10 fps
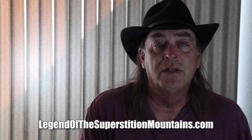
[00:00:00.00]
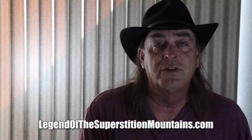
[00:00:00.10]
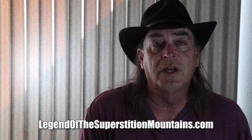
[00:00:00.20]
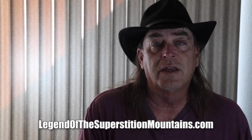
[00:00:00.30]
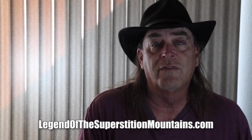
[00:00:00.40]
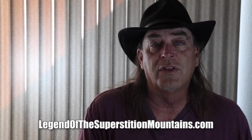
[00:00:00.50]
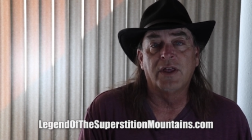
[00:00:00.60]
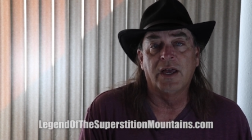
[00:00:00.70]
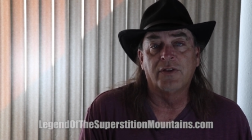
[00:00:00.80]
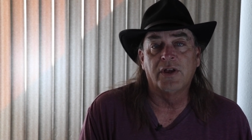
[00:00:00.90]
Check
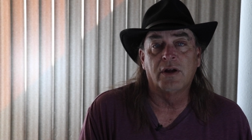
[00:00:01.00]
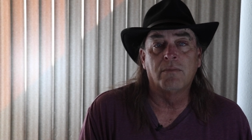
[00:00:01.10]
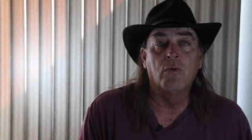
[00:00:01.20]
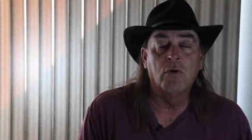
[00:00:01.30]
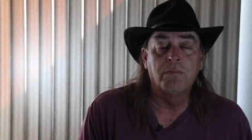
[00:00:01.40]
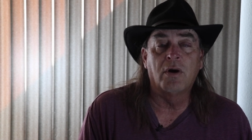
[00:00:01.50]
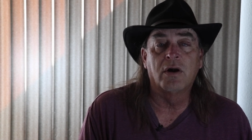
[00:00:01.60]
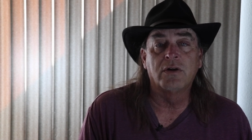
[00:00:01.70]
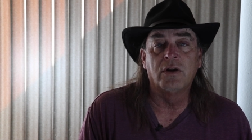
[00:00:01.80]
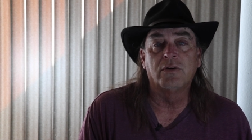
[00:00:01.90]
everything out there. More
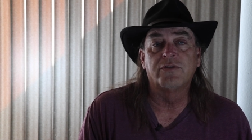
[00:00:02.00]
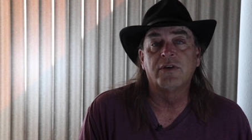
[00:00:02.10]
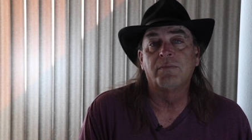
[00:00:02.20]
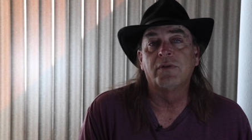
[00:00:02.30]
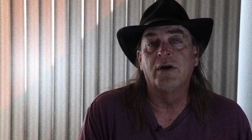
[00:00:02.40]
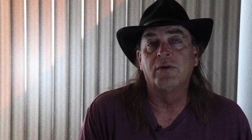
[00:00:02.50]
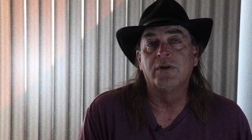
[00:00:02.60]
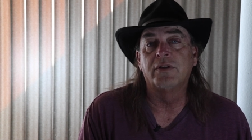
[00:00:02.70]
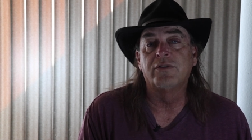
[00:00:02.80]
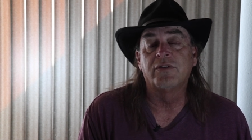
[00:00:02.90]
bark notes
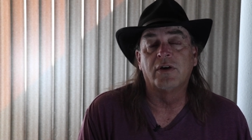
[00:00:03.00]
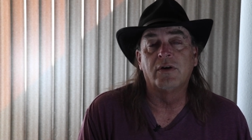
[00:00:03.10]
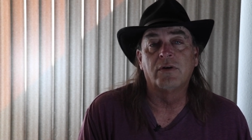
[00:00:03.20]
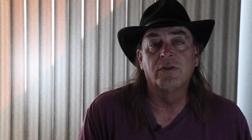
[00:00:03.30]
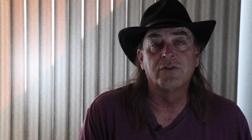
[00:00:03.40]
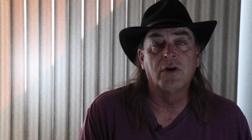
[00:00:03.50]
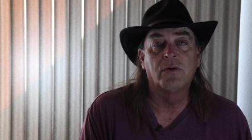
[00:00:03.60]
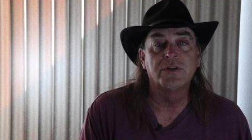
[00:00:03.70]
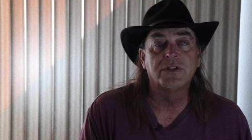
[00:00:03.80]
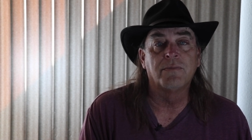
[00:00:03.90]
uploaded, so there's
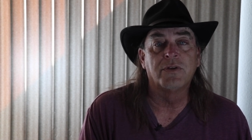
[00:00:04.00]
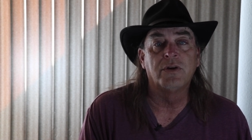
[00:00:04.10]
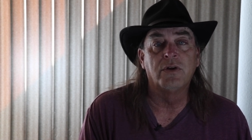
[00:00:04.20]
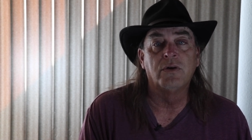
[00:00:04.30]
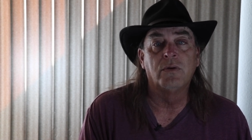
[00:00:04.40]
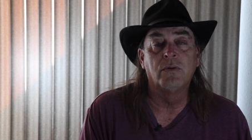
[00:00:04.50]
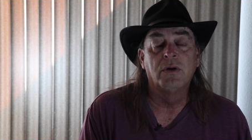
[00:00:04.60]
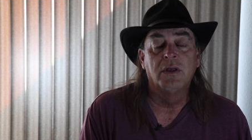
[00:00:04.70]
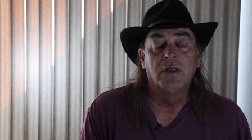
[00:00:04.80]
always something new,